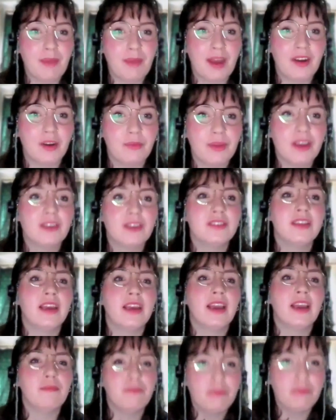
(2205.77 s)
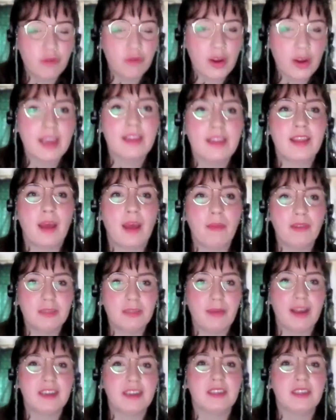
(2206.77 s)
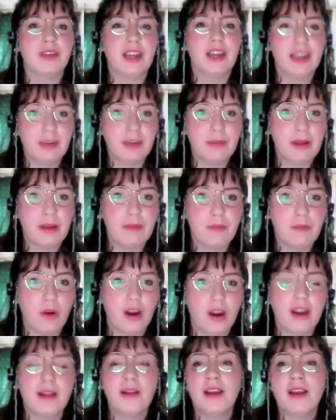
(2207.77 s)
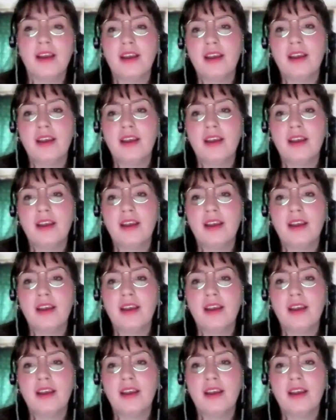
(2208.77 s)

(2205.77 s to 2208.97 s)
better because they can bring in that perspective a little bit more